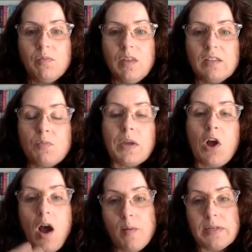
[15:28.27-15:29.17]
It's been
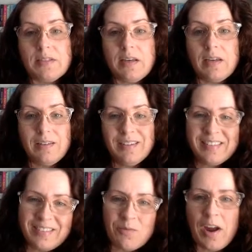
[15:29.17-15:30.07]
commented,
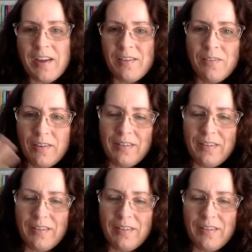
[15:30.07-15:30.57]
right,